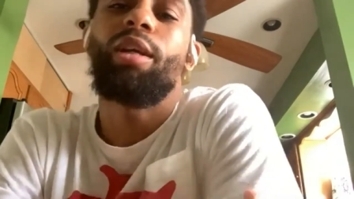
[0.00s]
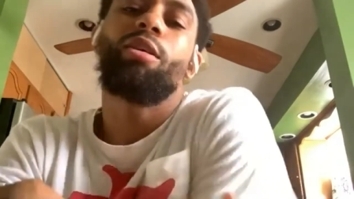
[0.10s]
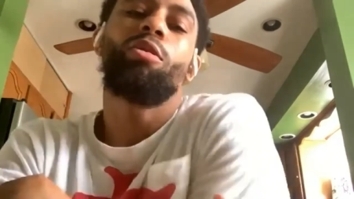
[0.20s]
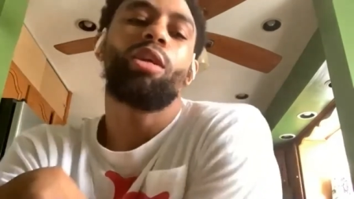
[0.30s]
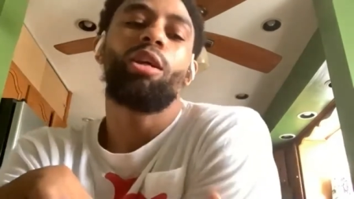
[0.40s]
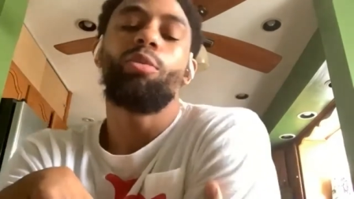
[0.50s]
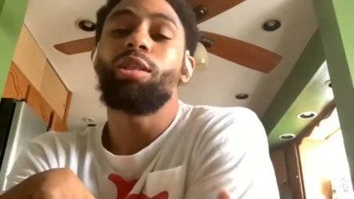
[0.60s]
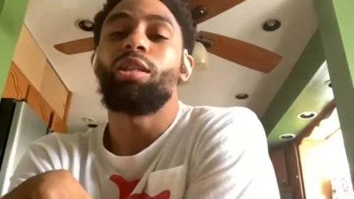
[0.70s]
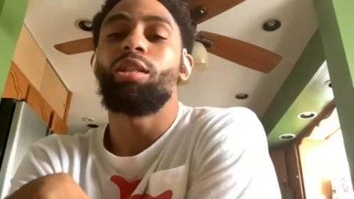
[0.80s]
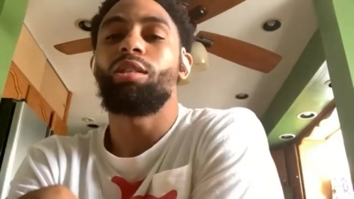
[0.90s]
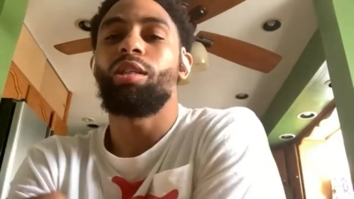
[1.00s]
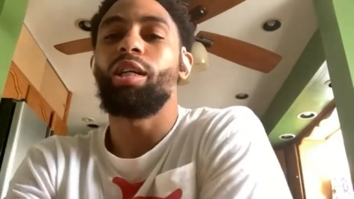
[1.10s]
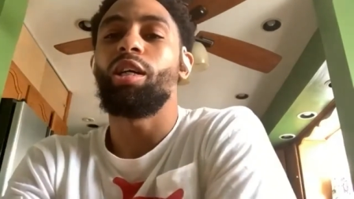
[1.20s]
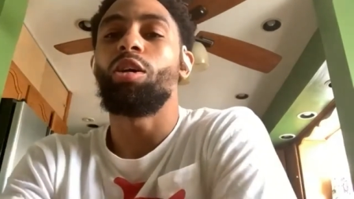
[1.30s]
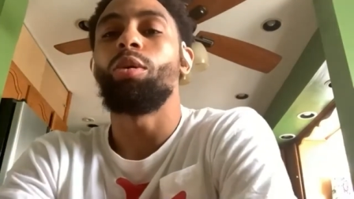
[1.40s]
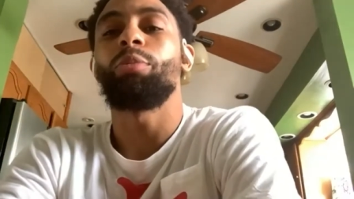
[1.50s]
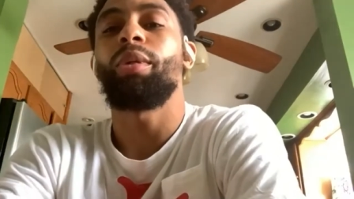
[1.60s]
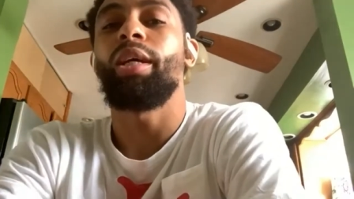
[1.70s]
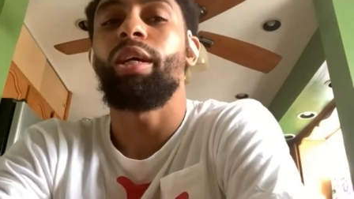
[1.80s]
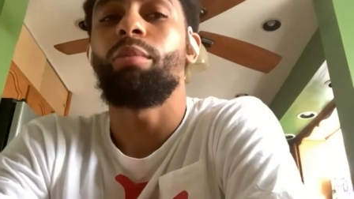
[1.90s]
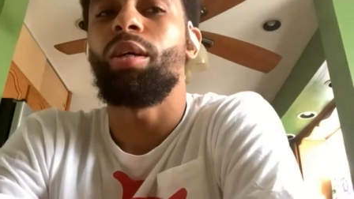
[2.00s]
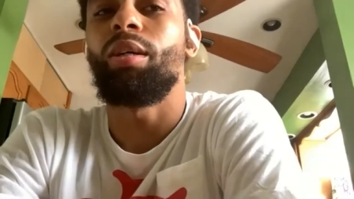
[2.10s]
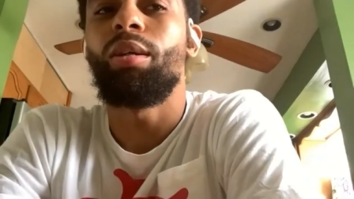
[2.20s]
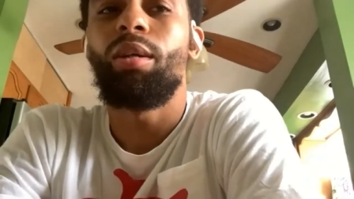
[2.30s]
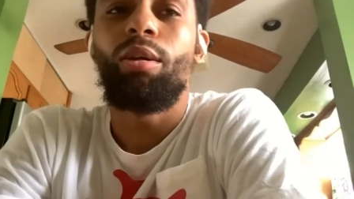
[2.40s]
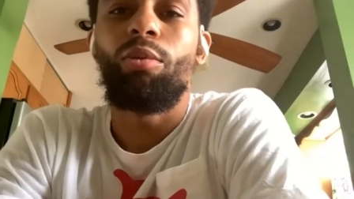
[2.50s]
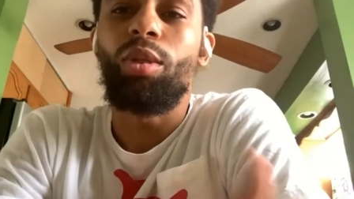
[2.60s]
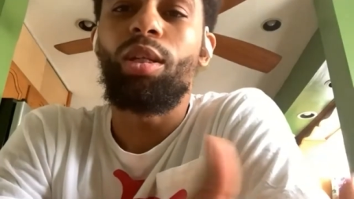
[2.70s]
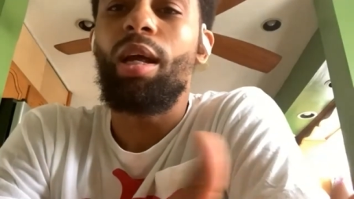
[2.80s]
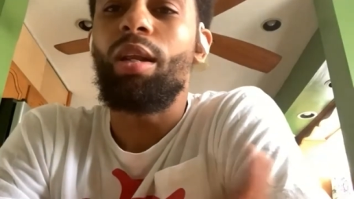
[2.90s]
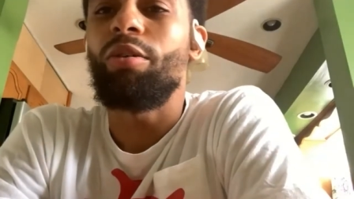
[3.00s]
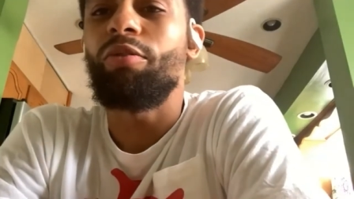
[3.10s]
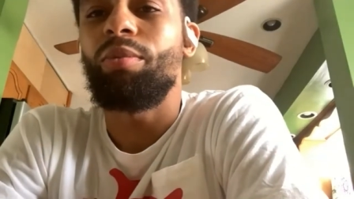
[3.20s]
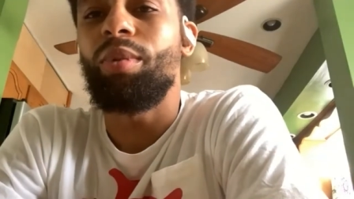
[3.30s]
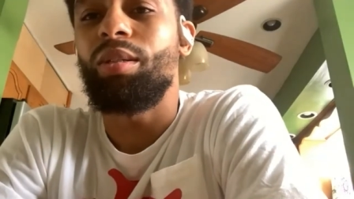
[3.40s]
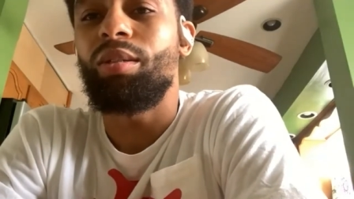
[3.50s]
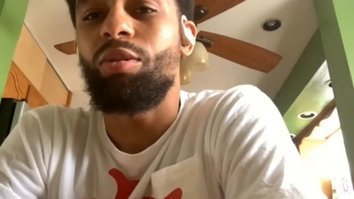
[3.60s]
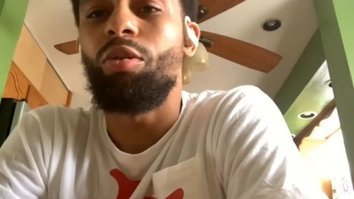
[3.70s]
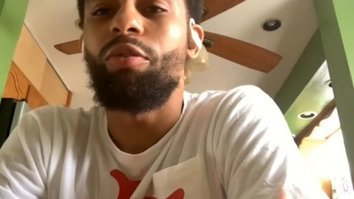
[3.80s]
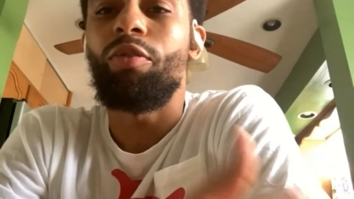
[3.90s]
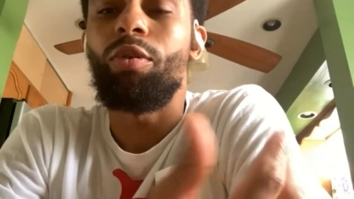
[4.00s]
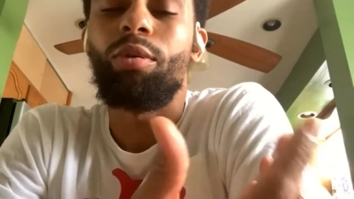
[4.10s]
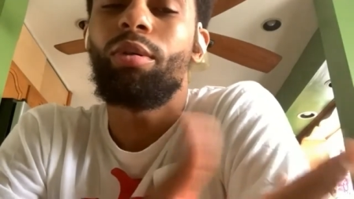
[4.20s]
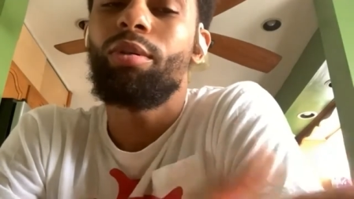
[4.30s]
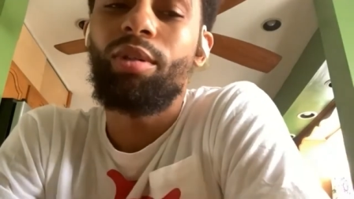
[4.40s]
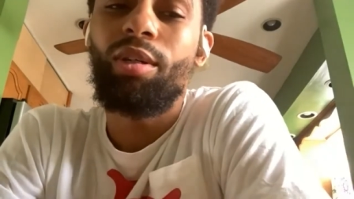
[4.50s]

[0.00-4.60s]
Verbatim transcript: Like, okay, it didn't go as planned, but what did I learn from this going forward?